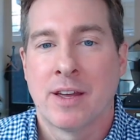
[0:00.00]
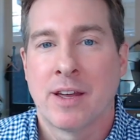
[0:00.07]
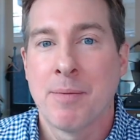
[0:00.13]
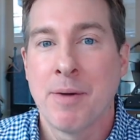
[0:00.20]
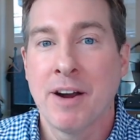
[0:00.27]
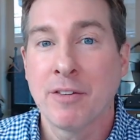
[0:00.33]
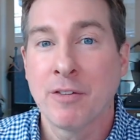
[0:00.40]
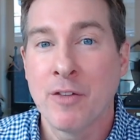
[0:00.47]

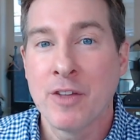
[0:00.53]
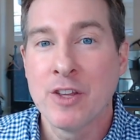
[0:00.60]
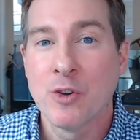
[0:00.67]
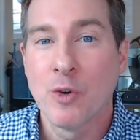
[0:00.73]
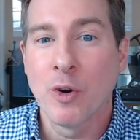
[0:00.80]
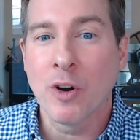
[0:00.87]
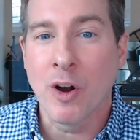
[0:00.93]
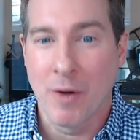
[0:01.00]
Compared to the
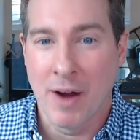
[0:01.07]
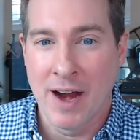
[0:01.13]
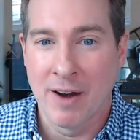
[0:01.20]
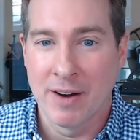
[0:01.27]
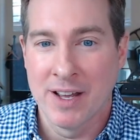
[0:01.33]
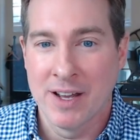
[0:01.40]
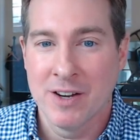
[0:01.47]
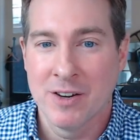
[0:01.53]
euro
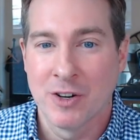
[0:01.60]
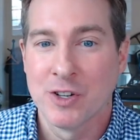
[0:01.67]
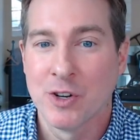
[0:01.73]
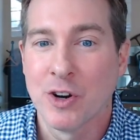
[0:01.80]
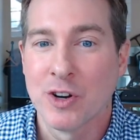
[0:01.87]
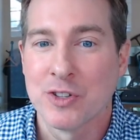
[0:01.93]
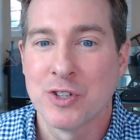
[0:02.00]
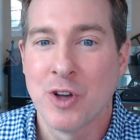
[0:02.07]
area or
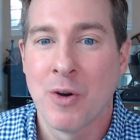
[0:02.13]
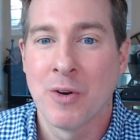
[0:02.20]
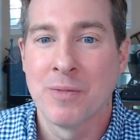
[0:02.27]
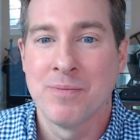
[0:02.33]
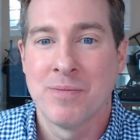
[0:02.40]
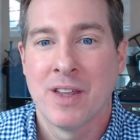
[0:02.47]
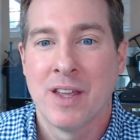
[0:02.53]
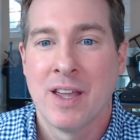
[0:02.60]

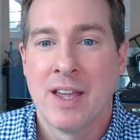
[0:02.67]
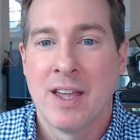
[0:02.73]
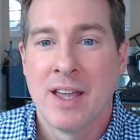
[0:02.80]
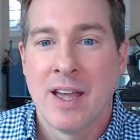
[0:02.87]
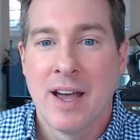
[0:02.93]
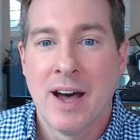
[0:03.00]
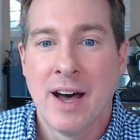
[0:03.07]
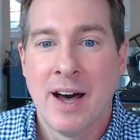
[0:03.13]
eurozone
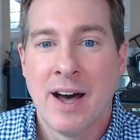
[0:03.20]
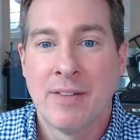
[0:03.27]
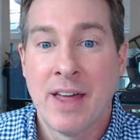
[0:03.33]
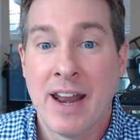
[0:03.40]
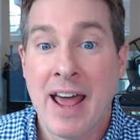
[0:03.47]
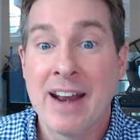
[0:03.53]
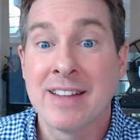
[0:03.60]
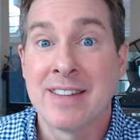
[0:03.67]

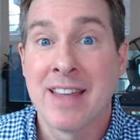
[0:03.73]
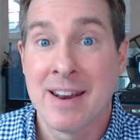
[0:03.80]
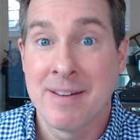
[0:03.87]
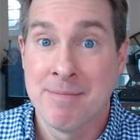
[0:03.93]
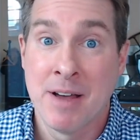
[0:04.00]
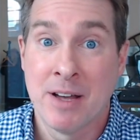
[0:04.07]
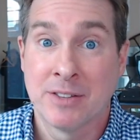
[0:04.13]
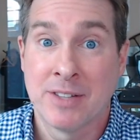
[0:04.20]
that had a debt
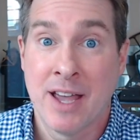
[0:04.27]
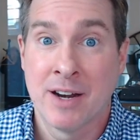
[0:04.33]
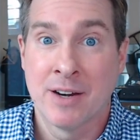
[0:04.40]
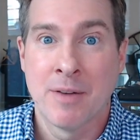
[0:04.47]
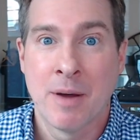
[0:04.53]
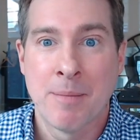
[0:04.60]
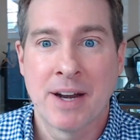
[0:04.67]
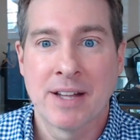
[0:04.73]

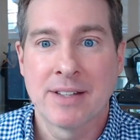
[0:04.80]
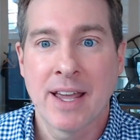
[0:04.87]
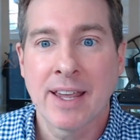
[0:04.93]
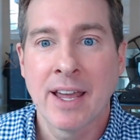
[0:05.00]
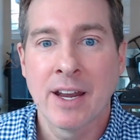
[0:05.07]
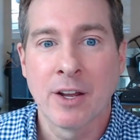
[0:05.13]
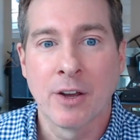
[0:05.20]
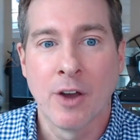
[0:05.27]
meltdown about a
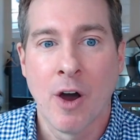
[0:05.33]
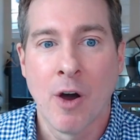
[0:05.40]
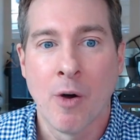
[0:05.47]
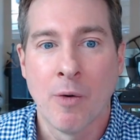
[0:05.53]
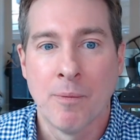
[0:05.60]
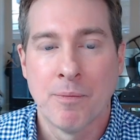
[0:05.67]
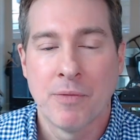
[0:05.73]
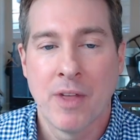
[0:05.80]
decade
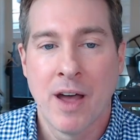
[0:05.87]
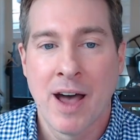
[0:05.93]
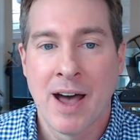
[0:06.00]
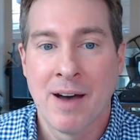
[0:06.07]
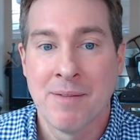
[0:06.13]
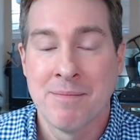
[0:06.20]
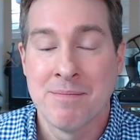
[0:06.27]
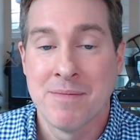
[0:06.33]
ago,
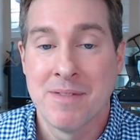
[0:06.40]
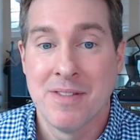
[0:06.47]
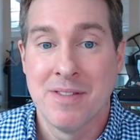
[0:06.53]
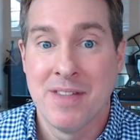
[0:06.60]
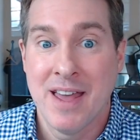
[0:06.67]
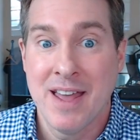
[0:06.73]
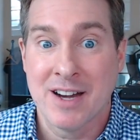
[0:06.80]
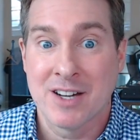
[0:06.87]

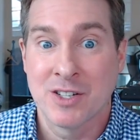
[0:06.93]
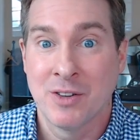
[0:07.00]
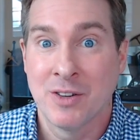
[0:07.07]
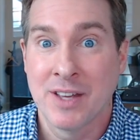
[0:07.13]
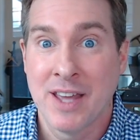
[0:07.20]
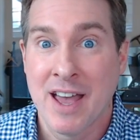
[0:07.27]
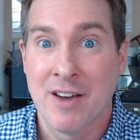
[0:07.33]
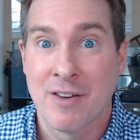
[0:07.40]
they actually
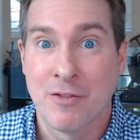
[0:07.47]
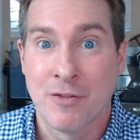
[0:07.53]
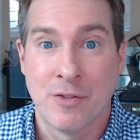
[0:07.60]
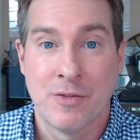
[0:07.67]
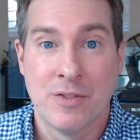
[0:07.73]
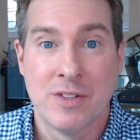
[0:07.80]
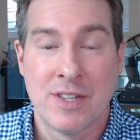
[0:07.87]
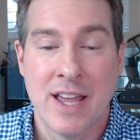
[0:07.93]
only have
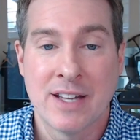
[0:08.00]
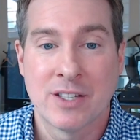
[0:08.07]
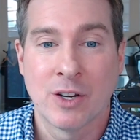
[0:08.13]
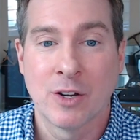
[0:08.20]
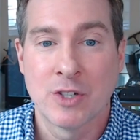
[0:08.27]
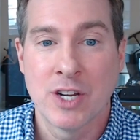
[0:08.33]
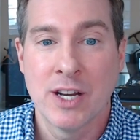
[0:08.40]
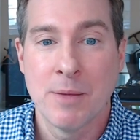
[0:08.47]
debt to
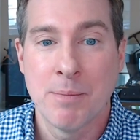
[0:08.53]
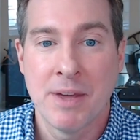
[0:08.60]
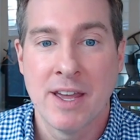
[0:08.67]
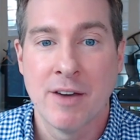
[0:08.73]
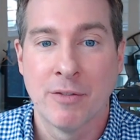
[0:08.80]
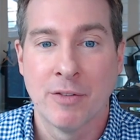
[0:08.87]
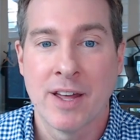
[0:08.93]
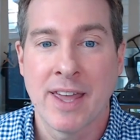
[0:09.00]

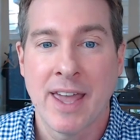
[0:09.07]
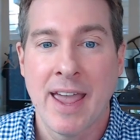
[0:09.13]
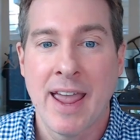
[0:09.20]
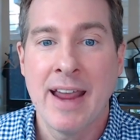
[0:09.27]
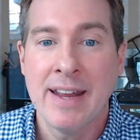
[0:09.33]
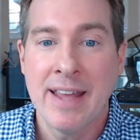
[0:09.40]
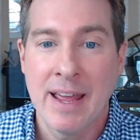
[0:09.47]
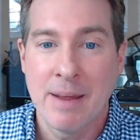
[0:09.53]
GDP of like
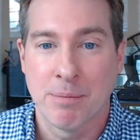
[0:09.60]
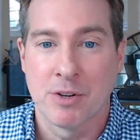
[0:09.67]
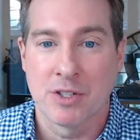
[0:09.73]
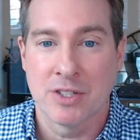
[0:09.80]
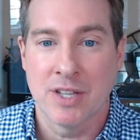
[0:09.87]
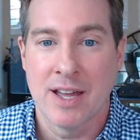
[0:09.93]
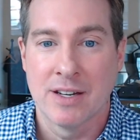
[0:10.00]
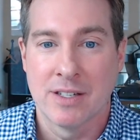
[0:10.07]

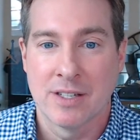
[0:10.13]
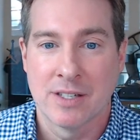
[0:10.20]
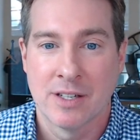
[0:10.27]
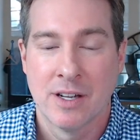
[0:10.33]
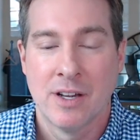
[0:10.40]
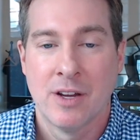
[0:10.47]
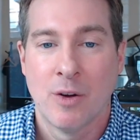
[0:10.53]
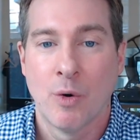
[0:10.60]
88%
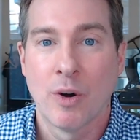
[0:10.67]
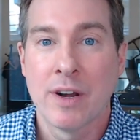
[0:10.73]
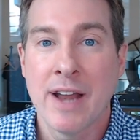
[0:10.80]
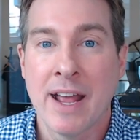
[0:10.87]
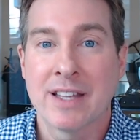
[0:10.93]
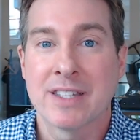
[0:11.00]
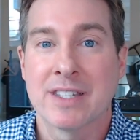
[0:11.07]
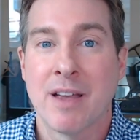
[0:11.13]
or a
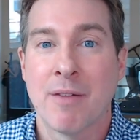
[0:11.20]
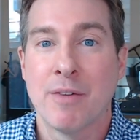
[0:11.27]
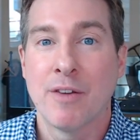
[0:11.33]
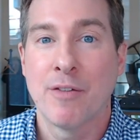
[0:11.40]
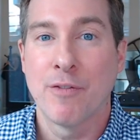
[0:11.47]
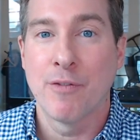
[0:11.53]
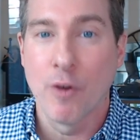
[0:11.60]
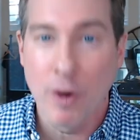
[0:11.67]
net
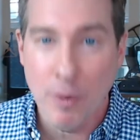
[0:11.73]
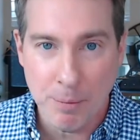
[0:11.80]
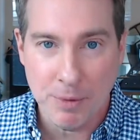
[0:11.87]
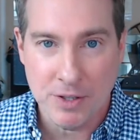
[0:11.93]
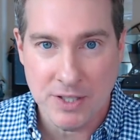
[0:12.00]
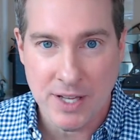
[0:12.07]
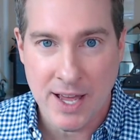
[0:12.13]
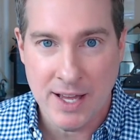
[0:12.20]

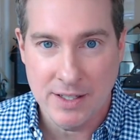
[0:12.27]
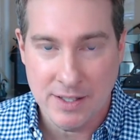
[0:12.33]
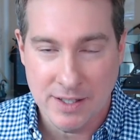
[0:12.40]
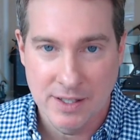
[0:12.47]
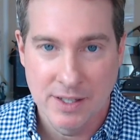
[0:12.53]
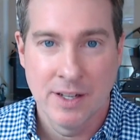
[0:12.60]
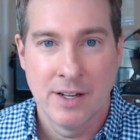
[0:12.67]
74%.